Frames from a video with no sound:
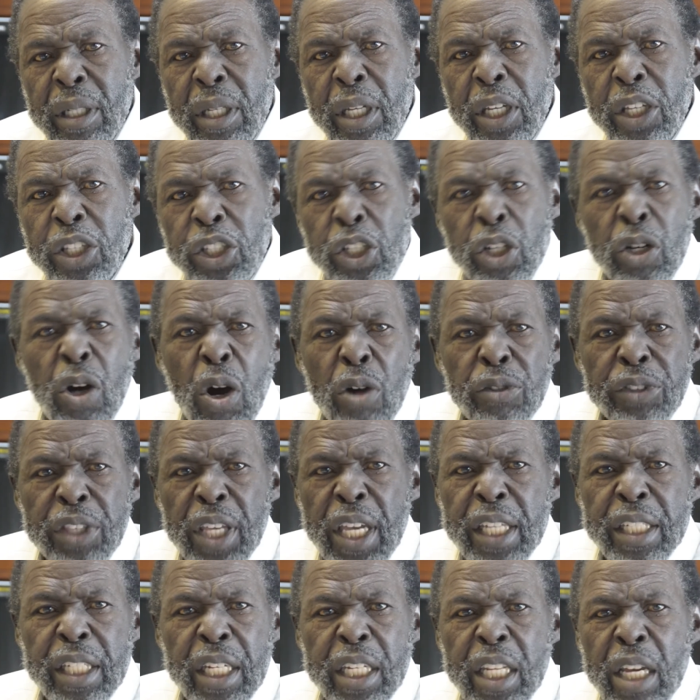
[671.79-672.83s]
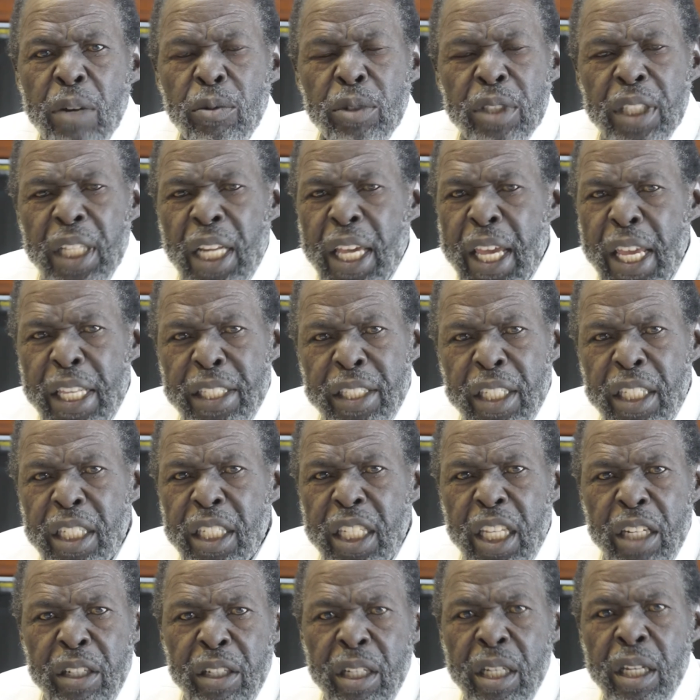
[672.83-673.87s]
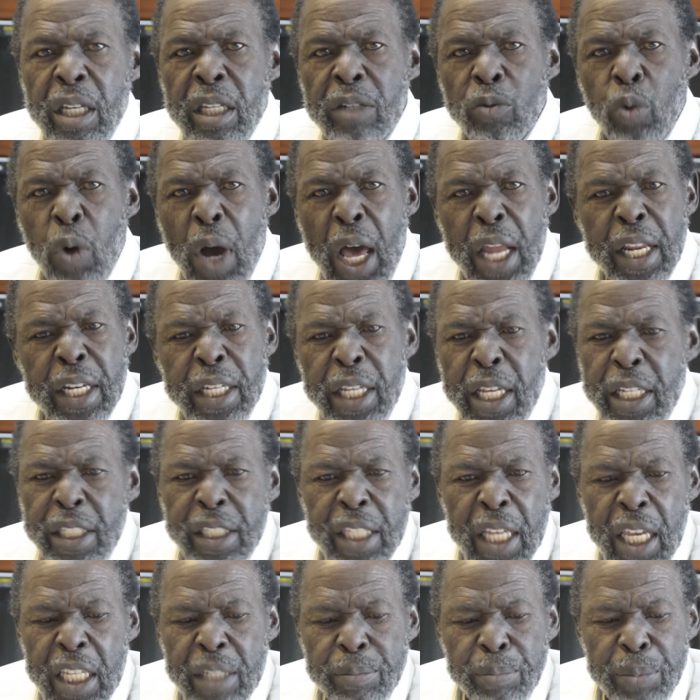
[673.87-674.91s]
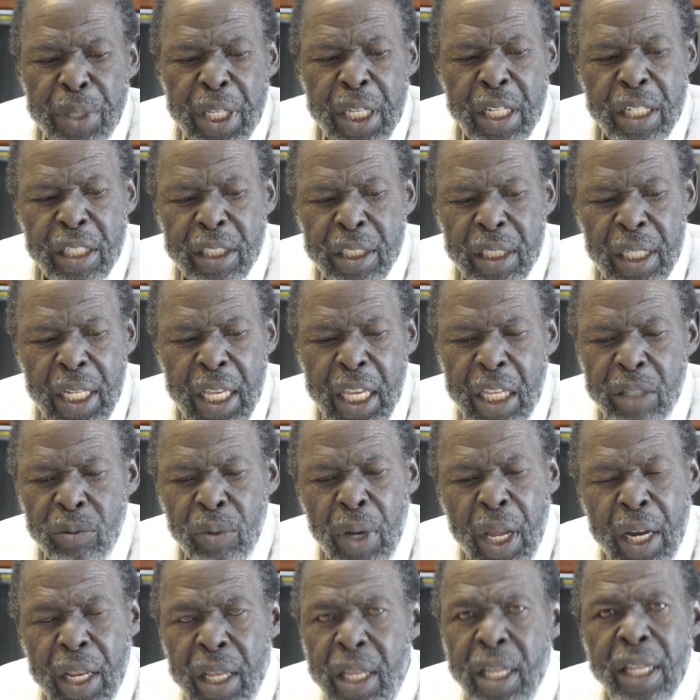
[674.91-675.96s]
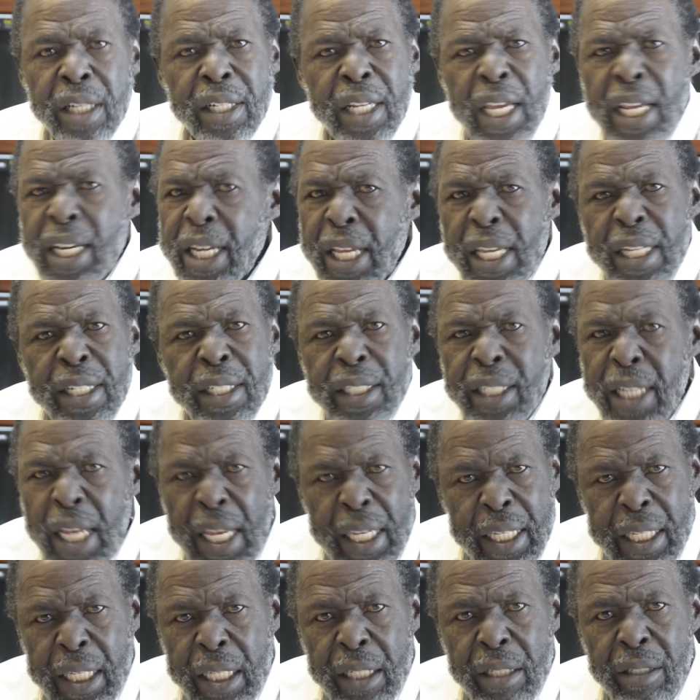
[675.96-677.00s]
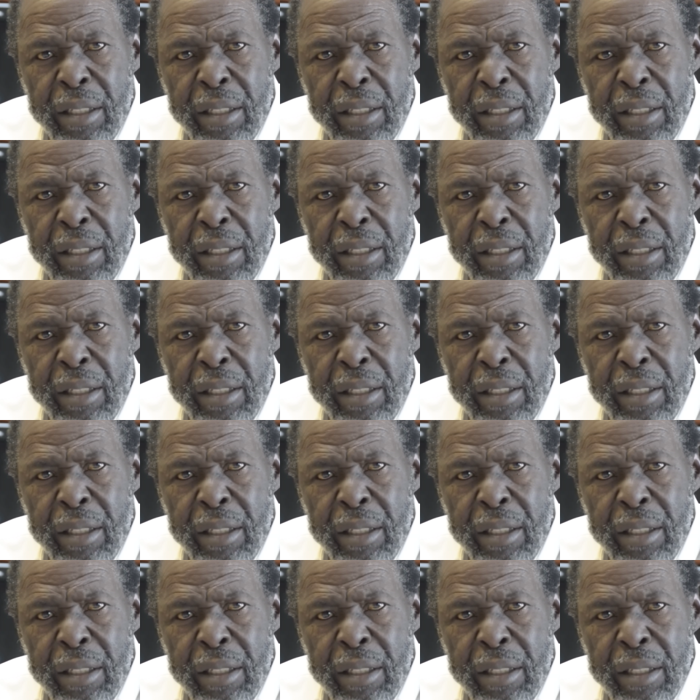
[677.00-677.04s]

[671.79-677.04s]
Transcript: You gonna think that they was lazy and didn't, why did they take being a slave? They didn't take it.